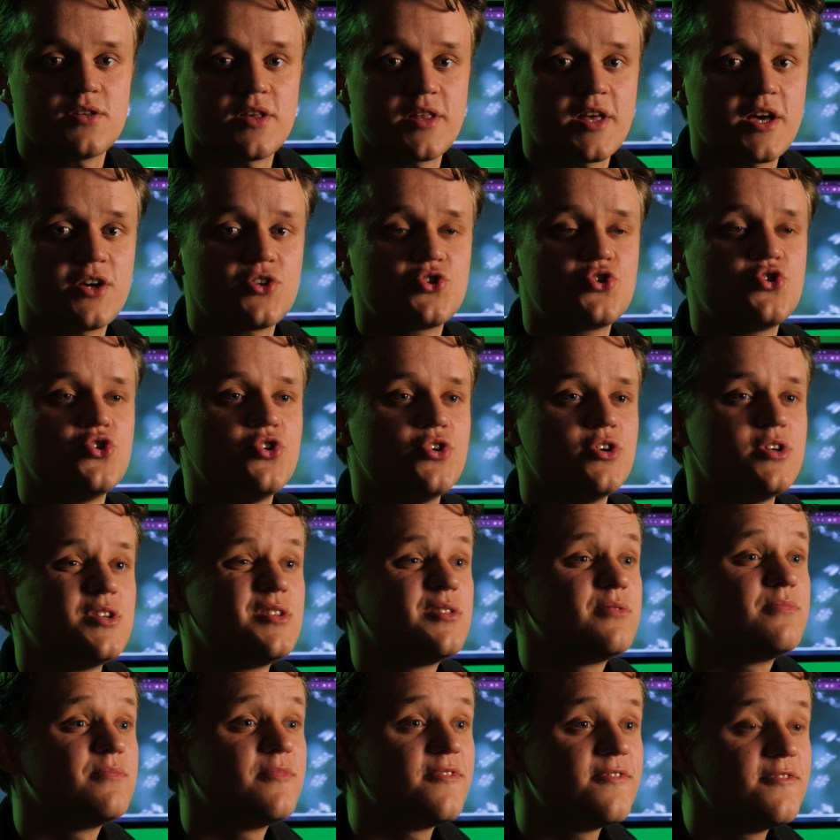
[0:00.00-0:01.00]
So that
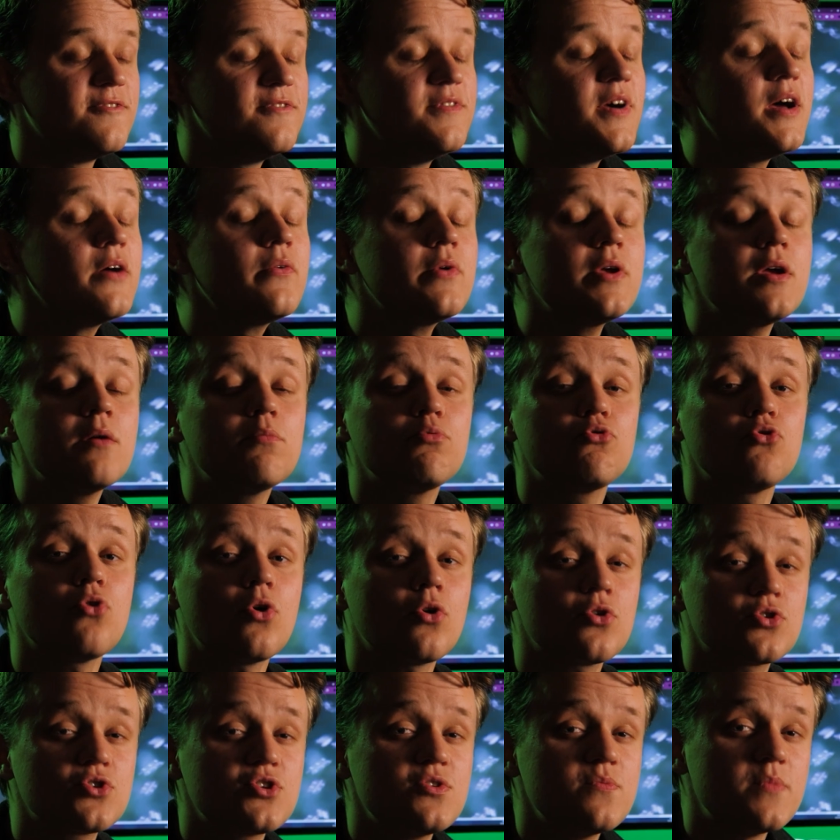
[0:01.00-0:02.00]
should very
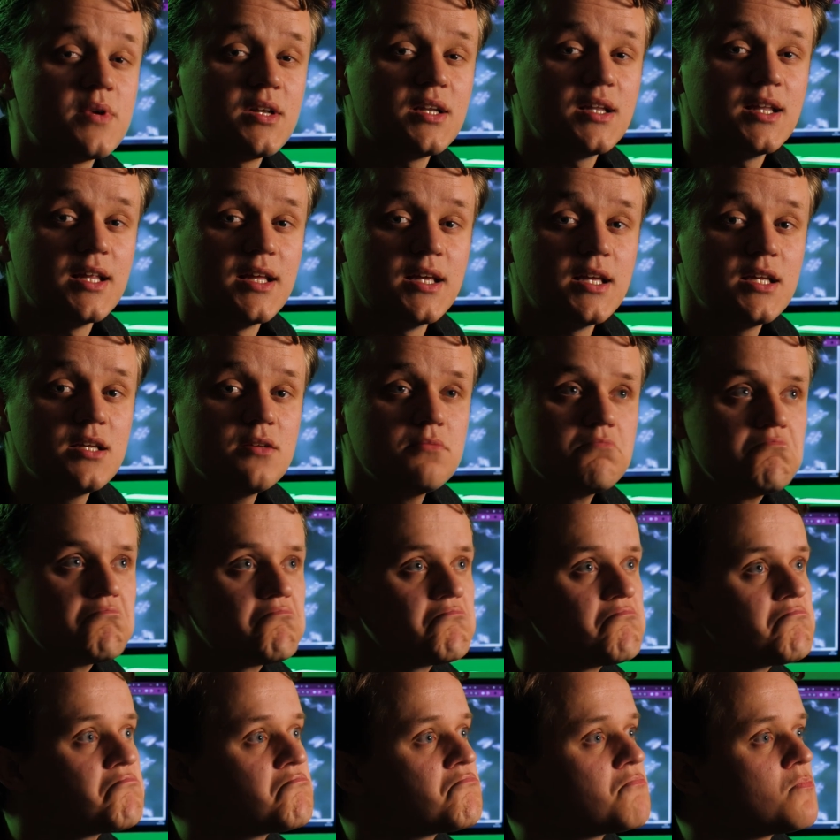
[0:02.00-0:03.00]
approximately
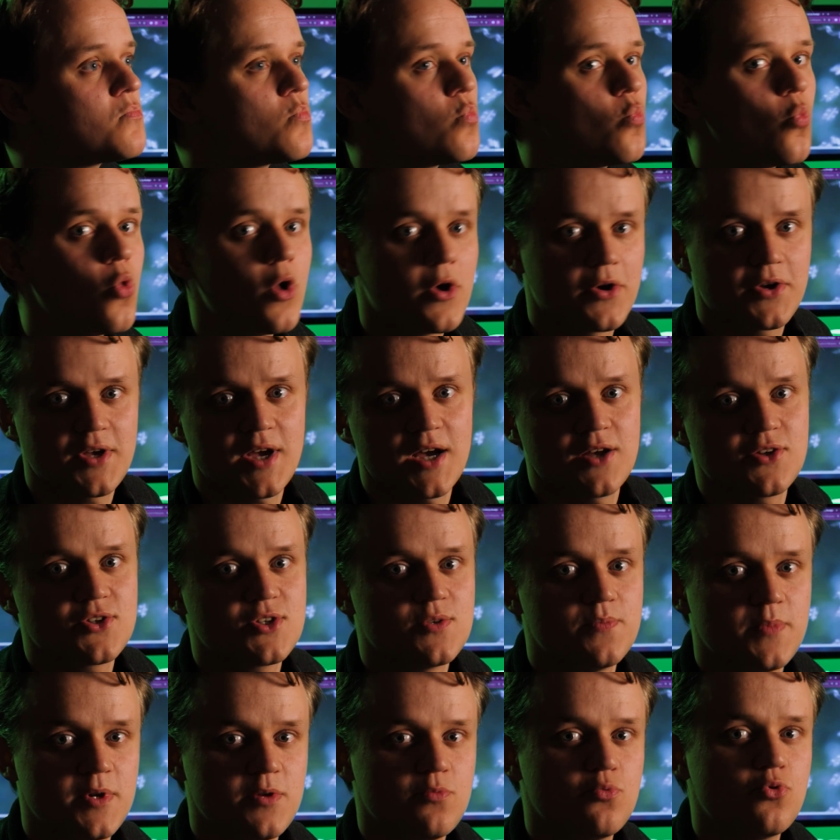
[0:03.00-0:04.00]
work out
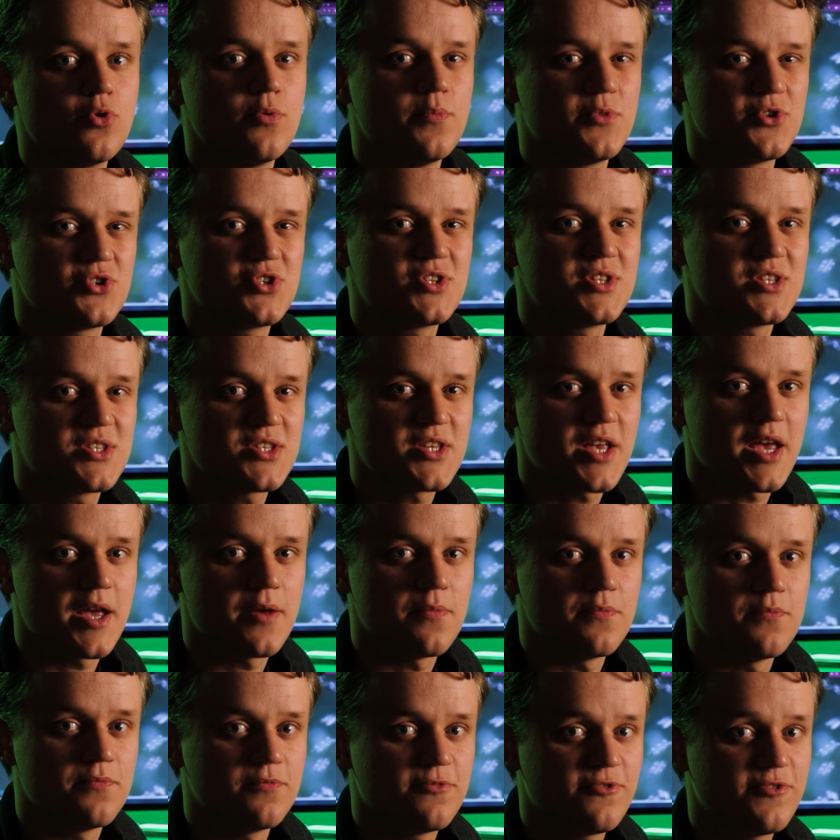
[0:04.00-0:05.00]
to be pretty much the
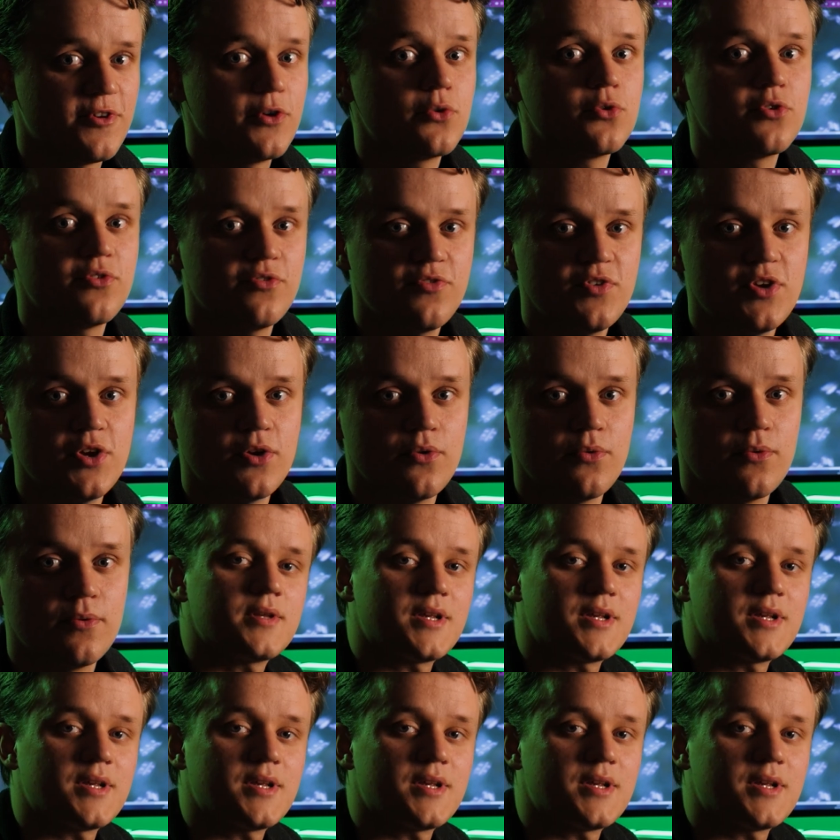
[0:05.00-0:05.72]
same field of view.